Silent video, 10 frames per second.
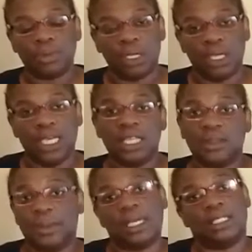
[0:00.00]
eat the
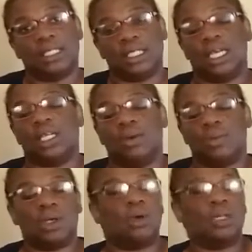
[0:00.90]
pixie stick. It
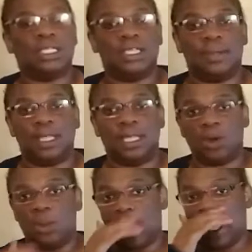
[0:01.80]
was only Timothy
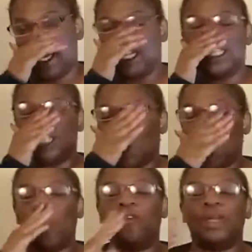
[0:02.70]
O'Brien.
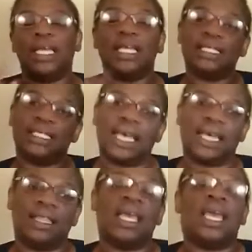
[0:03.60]
So for his
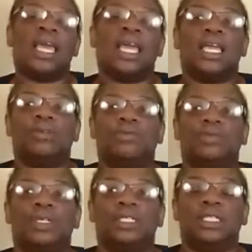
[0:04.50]
death, he
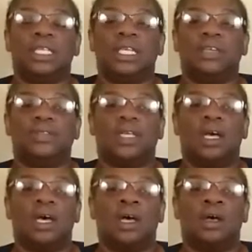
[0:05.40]
received
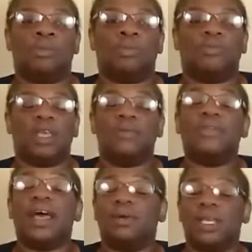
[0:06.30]
he
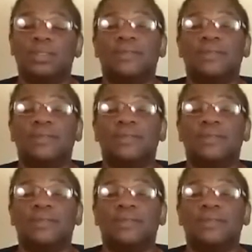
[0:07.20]
was